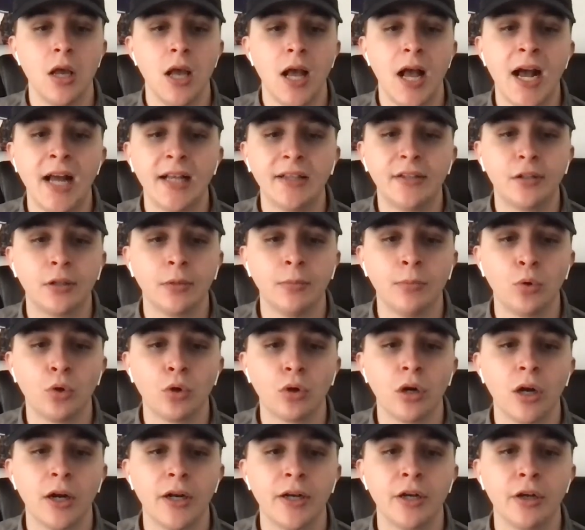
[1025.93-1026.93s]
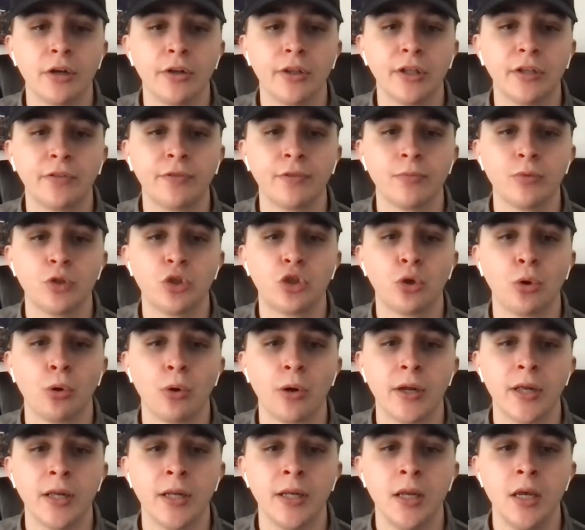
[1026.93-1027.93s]
Had some more on here. This from
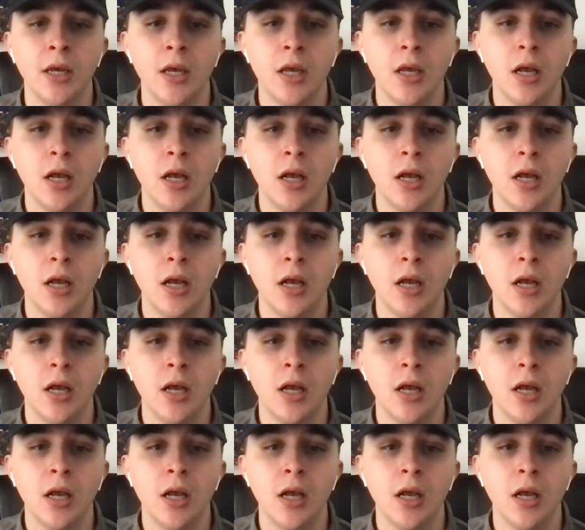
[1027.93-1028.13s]
Jordan.